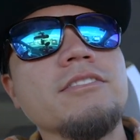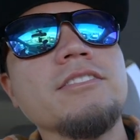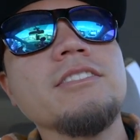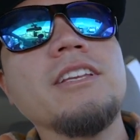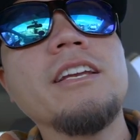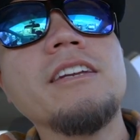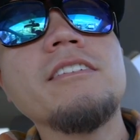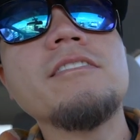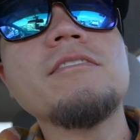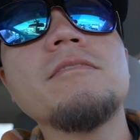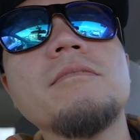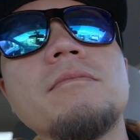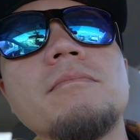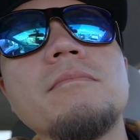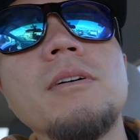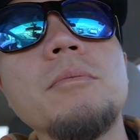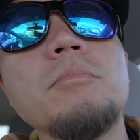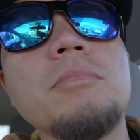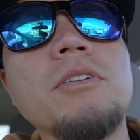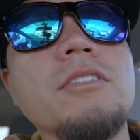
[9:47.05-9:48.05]
It was like
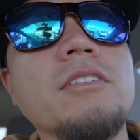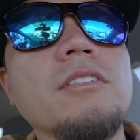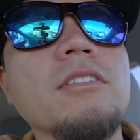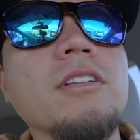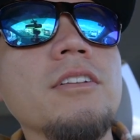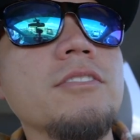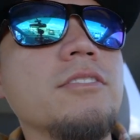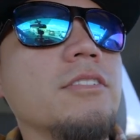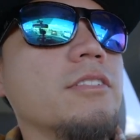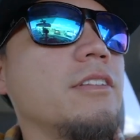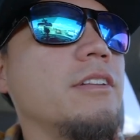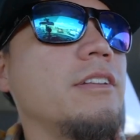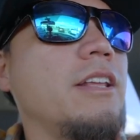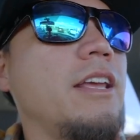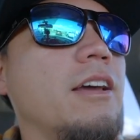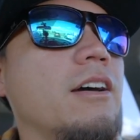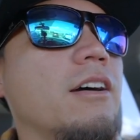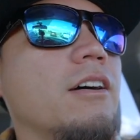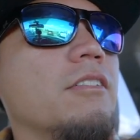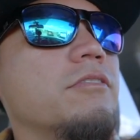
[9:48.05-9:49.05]
my brother-in-law took the
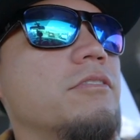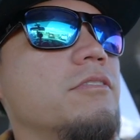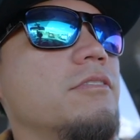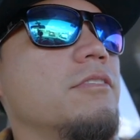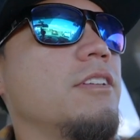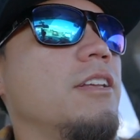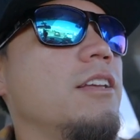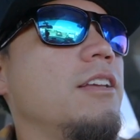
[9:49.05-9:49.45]
day off